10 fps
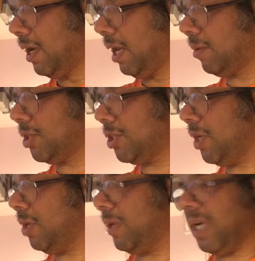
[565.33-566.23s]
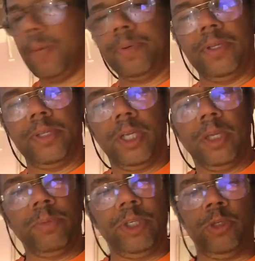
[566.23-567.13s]
I'm going to show you what happens
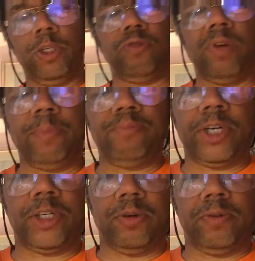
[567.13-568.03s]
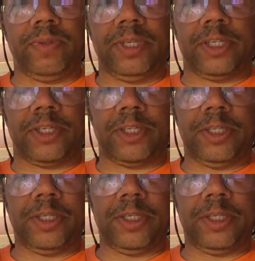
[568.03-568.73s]
when you do a dry brush on this.